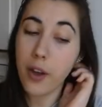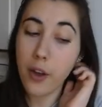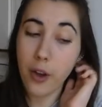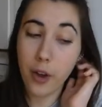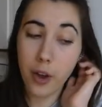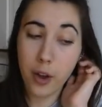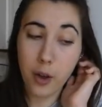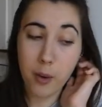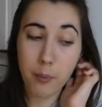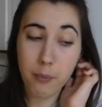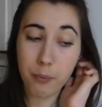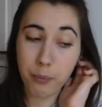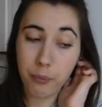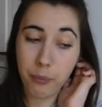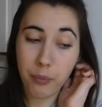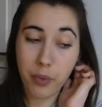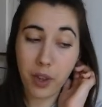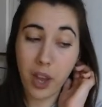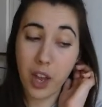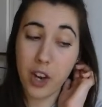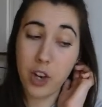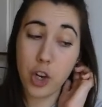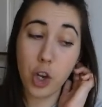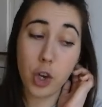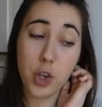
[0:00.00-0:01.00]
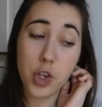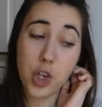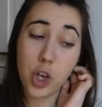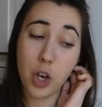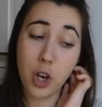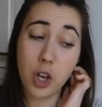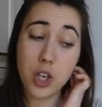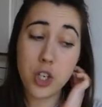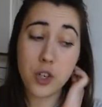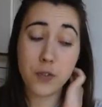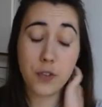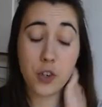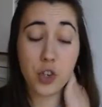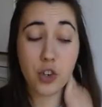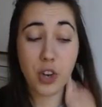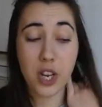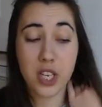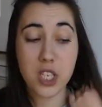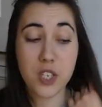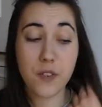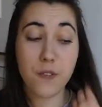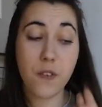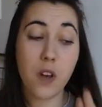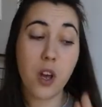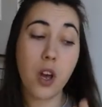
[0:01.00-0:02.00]
and no charge for
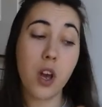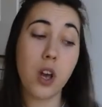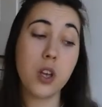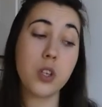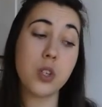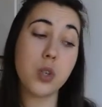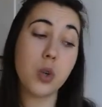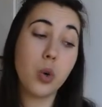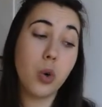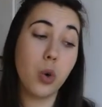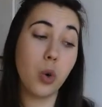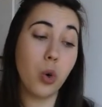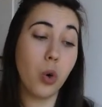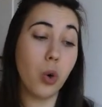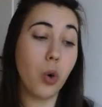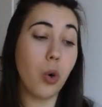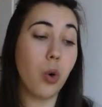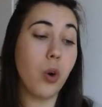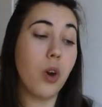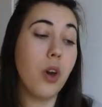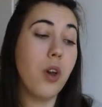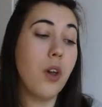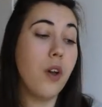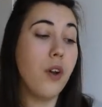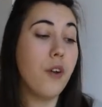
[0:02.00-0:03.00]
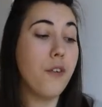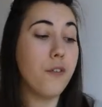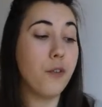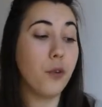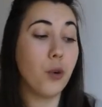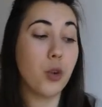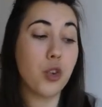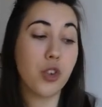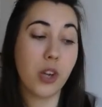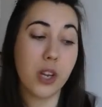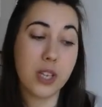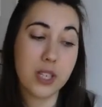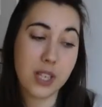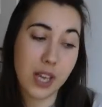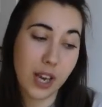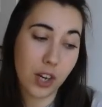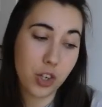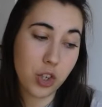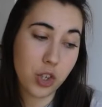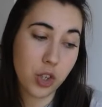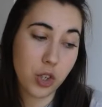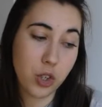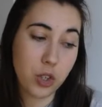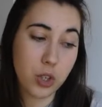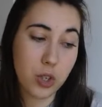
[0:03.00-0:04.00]
transfers or for
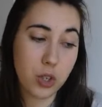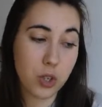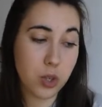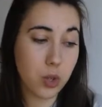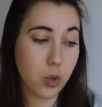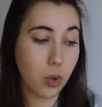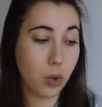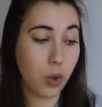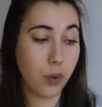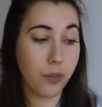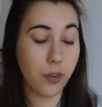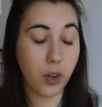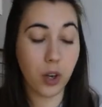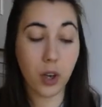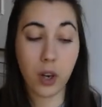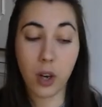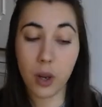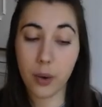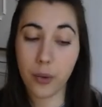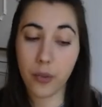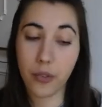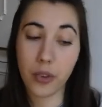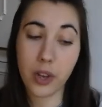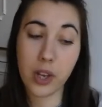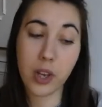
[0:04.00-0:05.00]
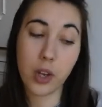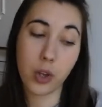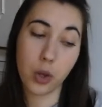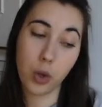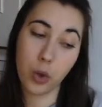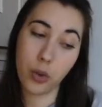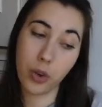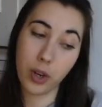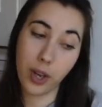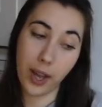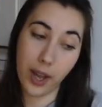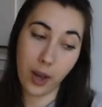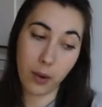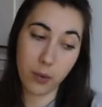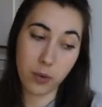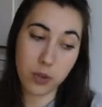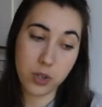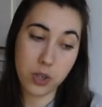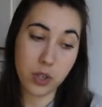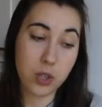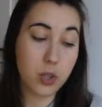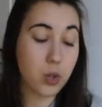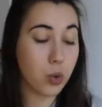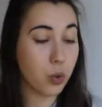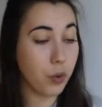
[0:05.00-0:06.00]
transactions or for closing your account.
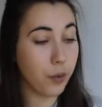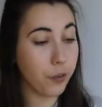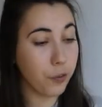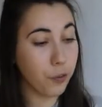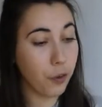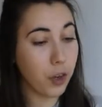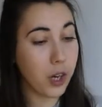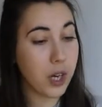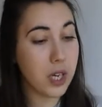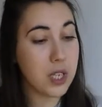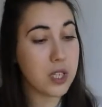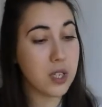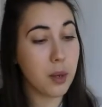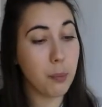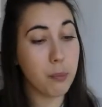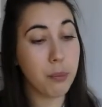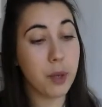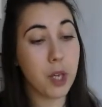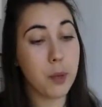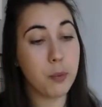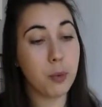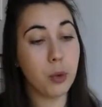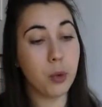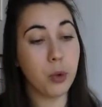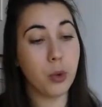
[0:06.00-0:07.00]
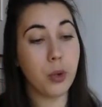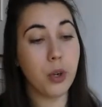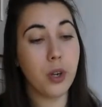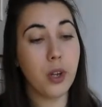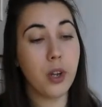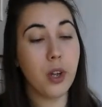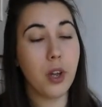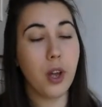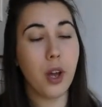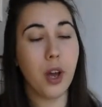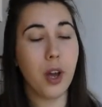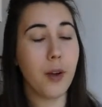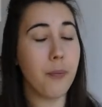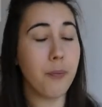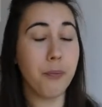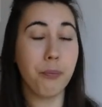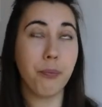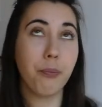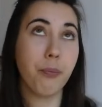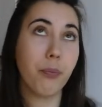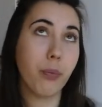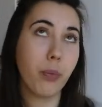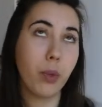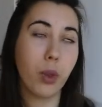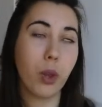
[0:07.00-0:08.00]
It's all free. Some people,
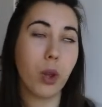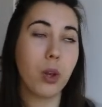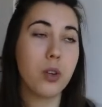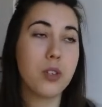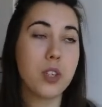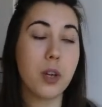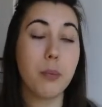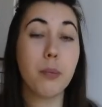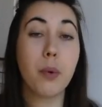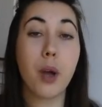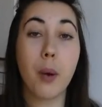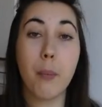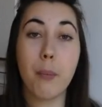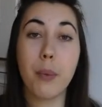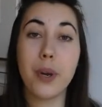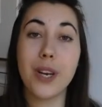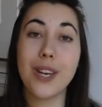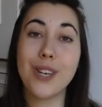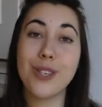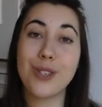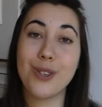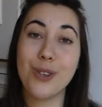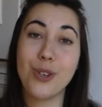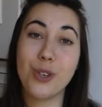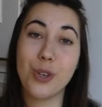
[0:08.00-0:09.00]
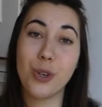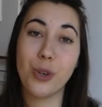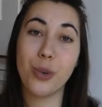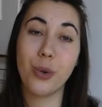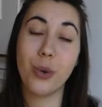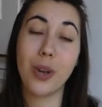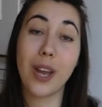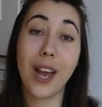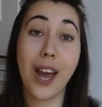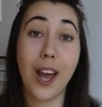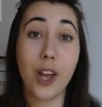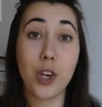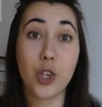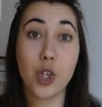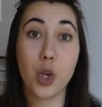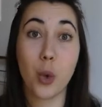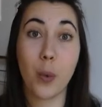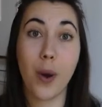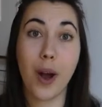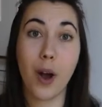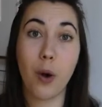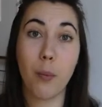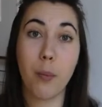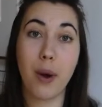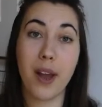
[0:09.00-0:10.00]
some companies do catch you
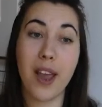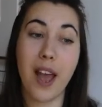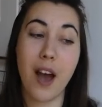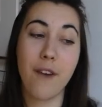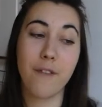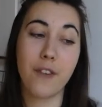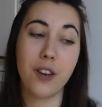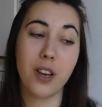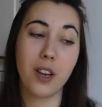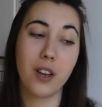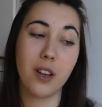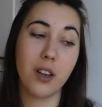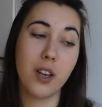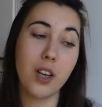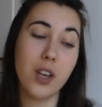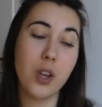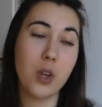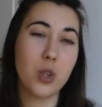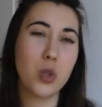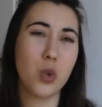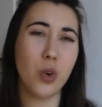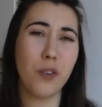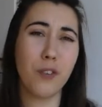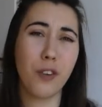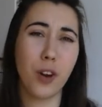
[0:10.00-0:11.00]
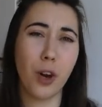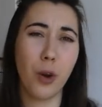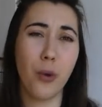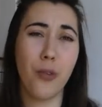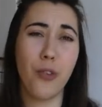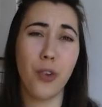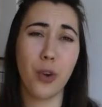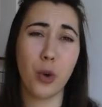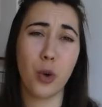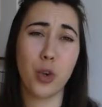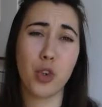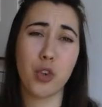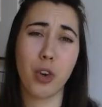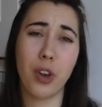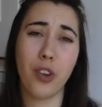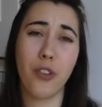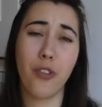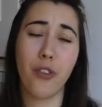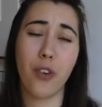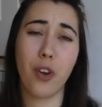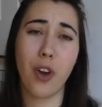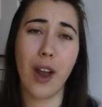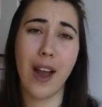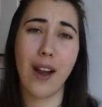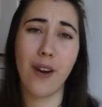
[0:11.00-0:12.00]
out by having sort of closing or
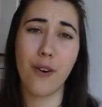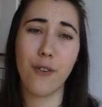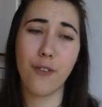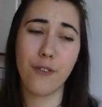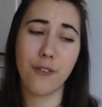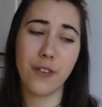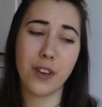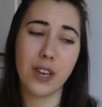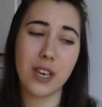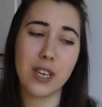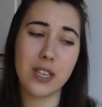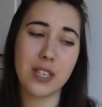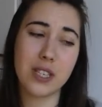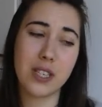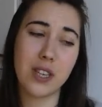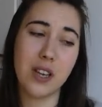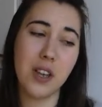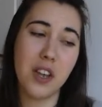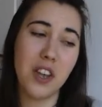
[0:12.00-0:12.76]
transfer out fees,